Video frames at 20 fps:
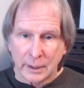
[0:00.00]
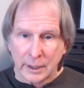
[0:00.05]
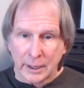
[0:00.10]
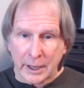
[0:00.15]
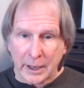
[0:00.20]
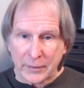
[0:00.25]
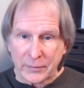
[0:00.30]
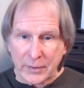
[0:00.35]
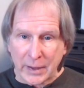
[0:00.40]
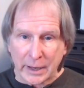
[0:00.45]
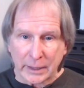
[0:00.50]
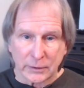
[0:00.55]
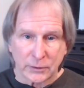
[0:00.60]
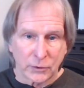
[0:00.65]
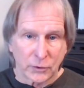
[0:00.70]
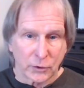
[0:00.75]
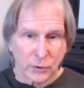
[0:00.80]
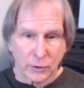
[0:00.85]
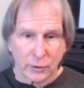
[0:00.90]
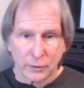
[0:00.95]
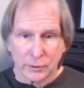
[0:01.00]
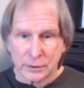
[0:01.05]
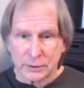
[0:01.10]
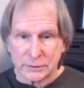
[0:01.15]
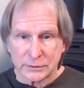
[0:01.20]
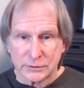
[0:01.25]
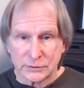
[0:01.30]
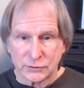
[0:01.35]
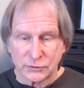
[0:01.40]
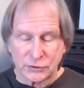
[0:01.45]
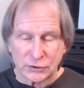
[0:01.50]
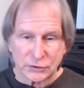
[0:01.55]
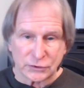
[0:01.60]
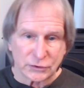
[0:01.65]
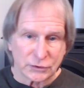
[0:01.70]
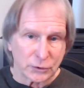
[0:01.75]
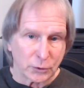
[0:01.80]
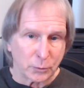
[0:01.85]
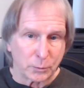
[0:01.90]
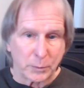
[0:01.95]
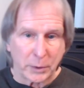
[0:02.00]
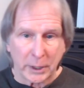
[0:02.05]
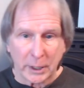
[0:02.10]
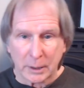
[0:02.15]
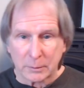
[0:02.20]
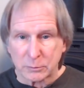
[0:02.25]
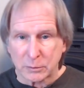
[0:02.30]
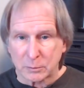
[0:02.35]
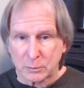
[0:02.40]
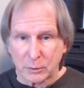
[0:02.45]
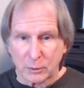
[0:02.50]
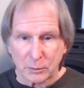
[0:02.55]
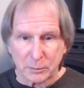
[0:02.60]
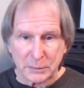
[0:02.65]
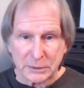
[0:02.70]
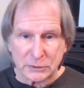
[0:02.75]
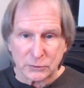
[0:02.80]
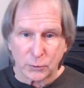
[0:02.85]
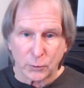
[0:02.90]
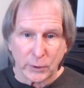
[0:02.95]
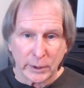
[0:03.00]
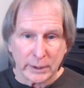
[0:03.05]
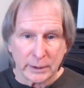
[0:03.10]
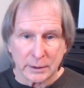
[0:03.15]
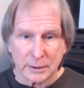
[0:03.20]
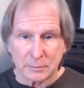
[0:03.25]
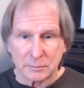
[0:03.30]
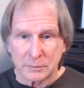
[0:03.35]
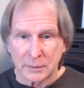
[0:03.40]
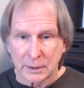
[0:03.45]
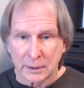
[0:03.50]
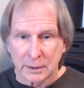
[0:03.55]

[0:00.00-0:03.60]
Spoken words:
and that current is just so palpable between them.